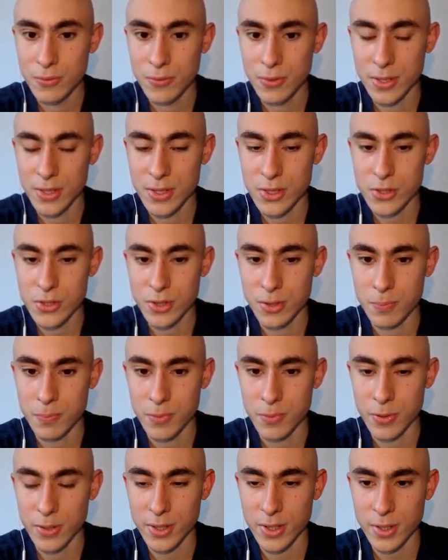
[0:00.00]
Finish the
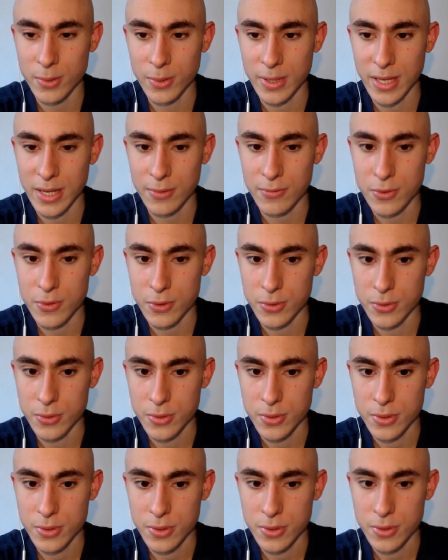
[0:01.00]
Prina, we have to.
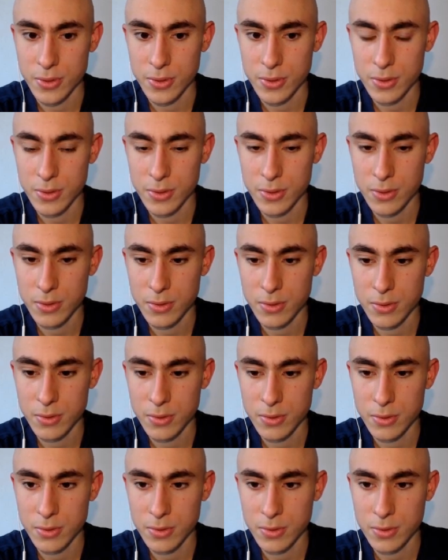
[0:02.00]

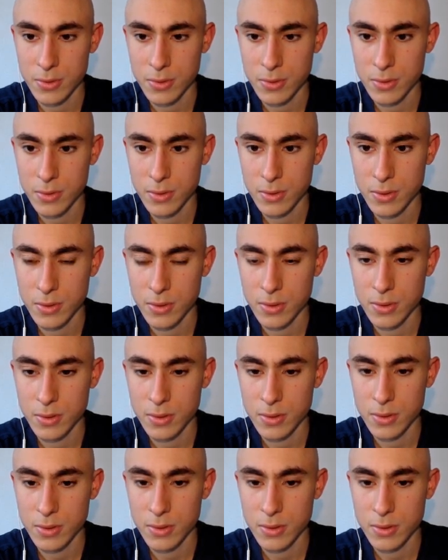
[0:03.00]
There we go, it's gonna come back.